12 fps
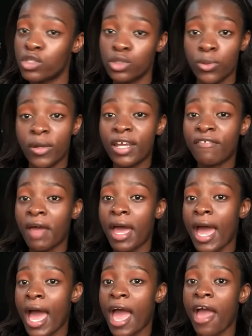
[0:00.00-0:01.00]
to do whenever
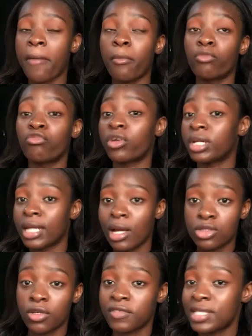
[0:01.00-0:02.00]
I'm running
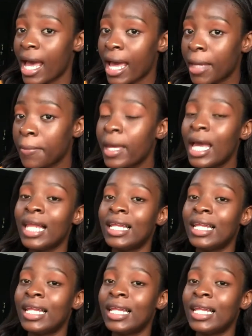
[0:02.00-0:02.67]
out of time.